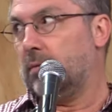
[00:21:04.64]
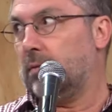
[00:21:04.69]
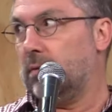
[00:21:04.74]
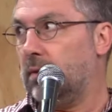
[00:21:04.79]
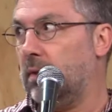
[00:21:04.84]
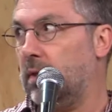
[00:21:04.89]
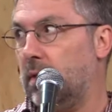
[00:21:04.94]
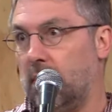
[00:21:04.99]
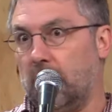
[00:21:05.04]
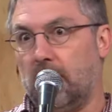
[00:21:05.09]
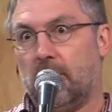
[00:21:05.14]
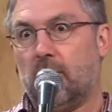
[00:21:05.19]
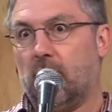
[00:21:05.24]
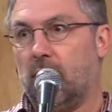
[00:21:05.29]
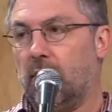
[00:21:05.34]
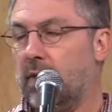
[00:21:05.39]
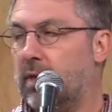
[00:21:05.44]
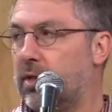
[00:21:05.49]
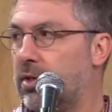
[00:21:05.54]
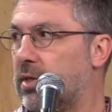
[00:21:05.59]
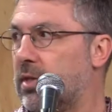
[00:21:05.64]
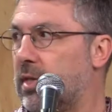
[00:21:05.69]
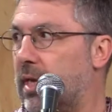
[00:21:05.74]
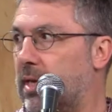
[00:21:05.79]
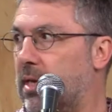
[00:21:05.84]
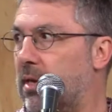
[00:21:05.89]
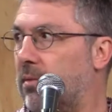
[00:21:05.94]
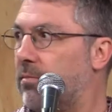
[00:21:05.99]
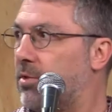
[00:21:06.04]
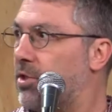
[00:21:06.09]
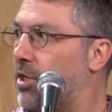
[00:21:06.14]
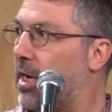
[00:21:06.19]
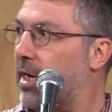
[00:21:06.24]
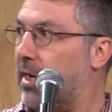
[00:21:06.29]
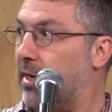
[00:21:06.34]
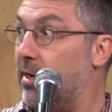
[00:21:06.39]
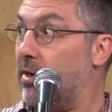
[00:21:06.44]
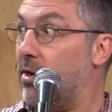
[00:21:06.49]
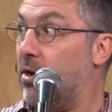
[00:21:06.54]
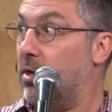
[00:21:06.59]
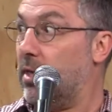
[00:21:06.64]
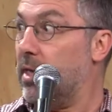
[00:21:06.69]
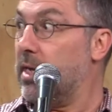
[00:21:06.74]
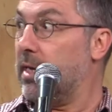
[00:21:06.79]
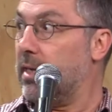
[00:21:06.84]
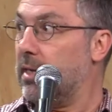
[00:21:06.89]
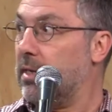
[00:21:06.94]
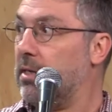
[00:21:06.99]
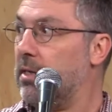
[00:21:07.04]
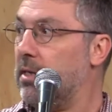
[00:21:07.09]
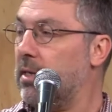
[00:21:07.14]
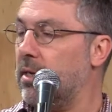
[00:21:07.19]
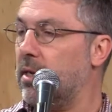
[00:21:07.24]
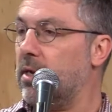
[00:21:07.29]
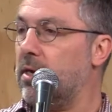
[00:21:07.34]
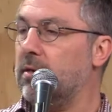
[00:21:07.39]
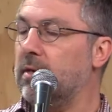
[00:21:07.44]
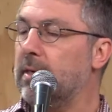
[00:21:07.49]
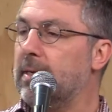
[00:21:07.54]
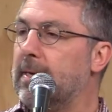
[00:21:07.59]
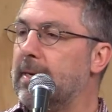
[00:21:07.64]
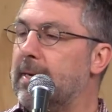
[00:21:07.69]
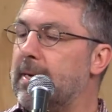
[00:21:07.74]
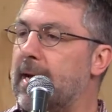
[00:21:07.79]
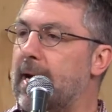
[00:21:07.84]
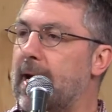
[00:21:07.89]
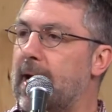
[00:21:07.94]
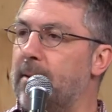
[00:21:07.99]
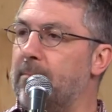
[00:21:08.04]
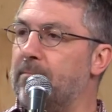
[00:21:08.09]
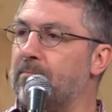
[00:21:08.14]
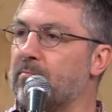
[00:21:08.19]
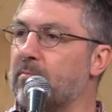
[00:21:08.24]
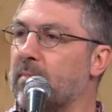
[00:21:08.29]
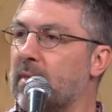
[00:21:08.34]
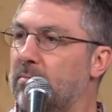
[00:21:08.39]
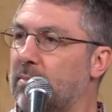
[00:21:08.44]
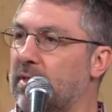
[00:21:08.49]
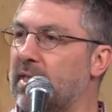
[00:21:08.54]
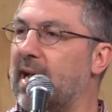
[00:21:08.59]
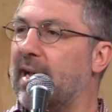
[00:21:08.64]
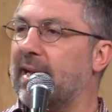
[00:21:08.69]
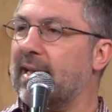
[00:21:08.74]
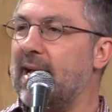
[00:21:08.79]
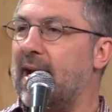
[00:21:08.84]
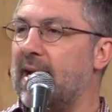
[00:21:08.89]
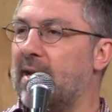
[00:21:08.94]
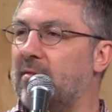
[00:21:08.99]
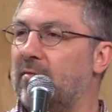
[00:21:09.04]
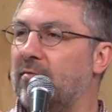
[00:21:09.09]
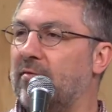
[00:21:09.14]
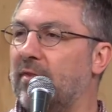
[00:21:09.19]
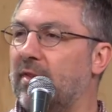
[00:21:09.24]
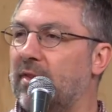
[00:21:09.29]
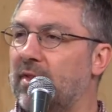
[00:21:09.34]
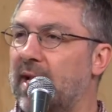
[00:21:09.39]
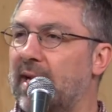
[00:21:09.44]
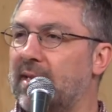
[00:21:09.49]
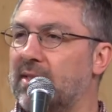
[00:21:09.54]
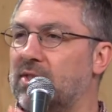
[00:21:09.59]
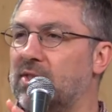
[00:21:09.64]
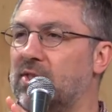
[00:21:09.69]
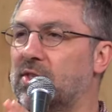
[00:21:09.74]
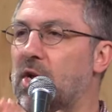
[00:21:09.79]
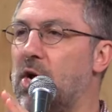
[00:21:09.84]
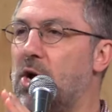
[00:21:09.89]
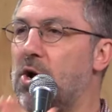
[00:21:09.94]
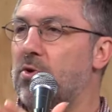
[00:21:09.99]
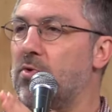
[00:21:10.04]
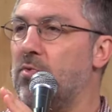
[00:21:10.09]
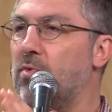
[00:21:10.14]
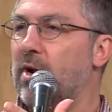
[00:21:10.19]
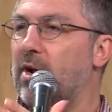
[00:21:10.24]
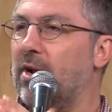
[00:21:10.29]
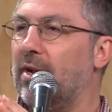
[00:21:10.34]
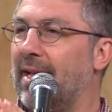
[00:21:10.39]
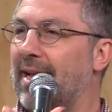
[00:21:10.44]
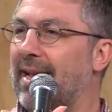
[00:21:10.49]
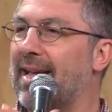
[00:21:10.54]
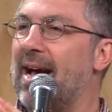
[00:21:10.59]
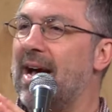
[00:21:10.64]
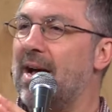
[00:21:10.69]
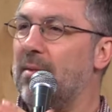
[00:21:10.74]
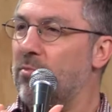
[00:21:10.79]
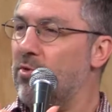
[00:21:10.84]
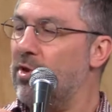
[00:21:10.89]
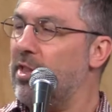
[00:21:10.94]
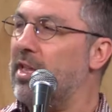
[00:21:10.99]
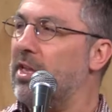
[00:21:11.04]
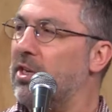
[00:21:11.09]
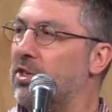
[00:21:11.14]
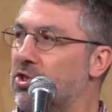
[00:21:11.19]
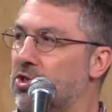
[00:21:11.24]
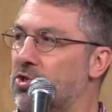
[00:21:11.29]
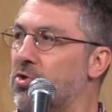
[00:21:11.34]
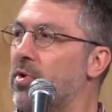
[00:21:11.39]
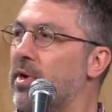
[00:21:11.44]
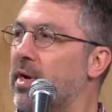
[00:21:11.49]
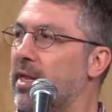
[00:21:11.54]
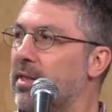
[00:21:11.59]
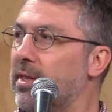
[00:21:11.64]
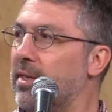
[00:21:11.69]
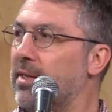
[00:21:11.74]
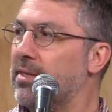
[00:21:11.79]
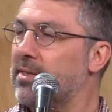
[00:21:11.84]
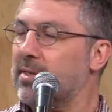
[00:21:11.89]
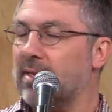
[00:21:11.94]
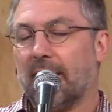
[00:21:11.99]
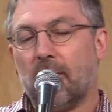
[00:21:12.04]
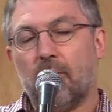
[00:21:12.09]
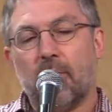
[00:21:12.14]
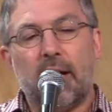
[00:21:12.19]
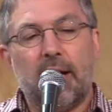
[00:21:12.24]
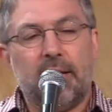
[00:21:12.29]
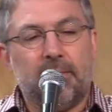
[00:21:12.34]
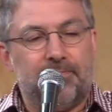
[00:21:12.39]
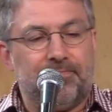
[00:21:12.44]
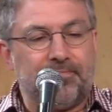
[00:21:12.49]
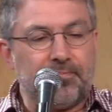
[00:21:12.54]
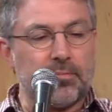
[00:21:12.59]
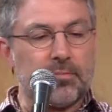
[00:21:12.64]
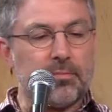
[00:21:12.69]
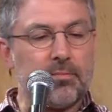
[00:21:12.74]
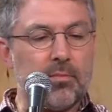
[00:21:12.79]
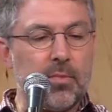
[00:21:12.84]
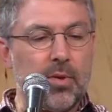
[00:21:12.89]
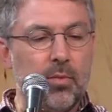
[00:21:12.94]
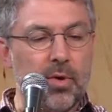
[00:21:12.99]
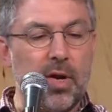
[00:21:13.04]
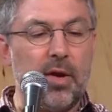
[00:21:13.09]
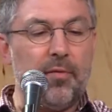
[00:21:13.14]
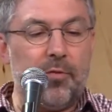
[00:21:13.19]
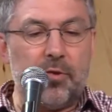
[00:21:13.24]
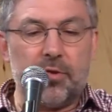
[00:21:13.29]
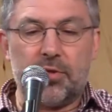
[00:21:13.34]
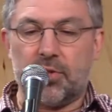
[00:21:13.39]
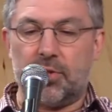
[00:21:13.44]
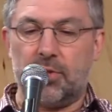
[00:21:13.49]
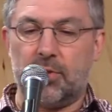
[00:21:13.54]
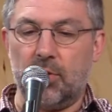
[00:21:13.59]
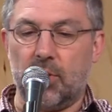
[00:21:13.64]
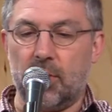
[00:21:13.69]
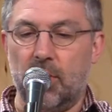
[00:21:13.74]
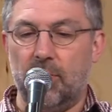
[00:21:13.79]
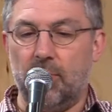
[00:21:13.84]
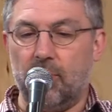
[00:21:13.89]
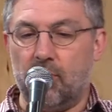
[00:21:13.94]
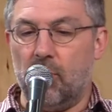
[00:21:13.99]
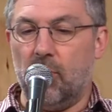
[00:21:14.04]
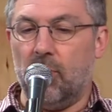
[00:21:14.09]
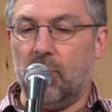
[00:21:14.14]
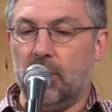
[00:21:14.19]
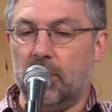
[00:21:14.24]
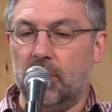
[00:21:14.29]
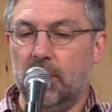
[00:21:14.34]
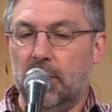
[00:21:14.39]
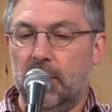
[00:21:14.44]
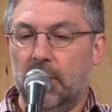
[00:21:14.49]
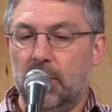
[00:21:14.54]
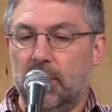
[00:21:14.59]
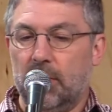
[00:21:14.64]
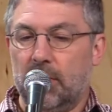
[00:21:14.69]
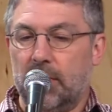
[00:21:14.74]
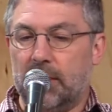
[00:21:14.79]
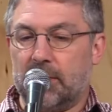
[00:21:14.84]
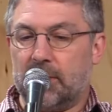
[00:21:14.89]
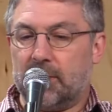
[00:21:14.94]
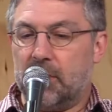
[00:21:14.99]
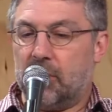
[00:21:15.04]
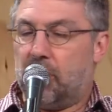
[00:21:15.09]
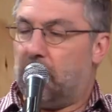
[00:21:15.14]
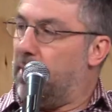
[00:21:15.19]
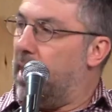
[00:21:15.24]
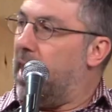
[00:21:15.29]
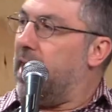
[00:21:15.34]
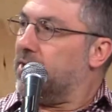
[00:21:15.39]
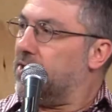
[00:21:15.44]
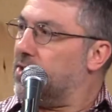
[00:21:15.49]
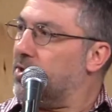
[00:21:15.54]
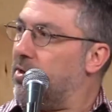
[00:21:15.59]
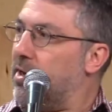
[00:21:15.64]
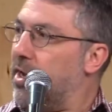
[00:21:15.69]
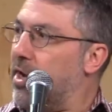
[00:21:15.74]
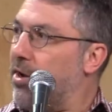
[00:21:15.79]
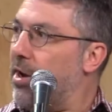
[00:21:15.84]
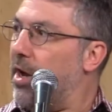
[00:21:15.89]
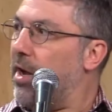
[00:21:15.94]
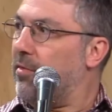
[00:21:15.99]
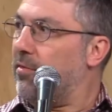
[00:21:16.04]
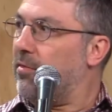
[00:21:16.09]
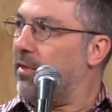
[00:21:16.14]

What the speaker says: you just end up chucking it all in. But that zone where you're like, oh, I'm really enjoying this. Like when I first took on the role as senior pastor here,